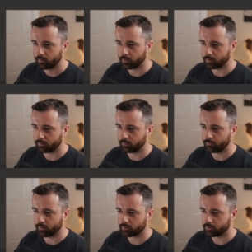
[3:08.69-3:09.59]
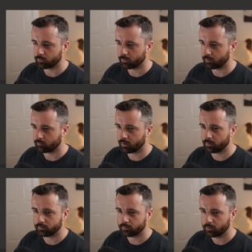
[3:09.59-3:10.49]
because this function, when it
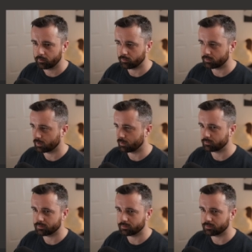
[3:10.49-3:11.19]
runs, returns